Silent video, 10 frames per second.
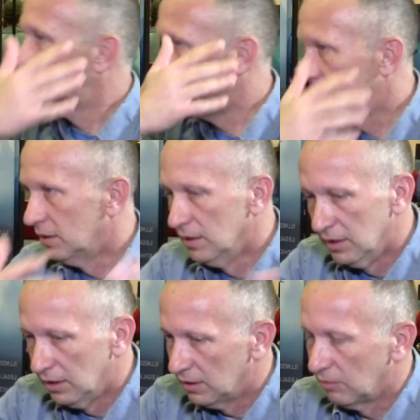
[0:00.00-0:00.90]
Oh,
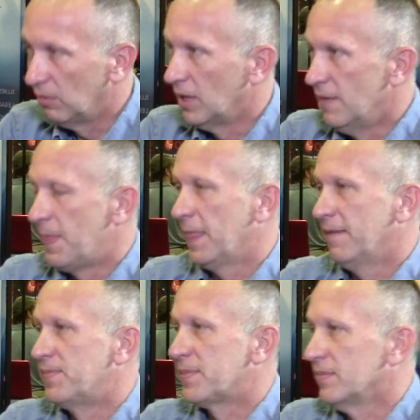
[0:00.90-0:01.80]
I got to put it on our
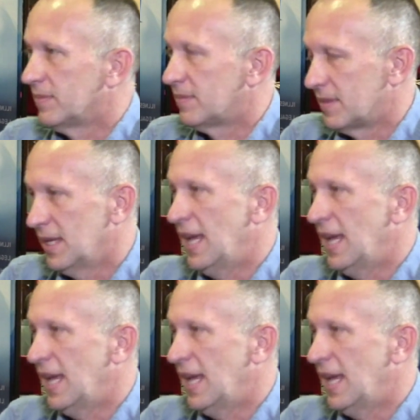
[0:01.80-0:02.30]
calendar for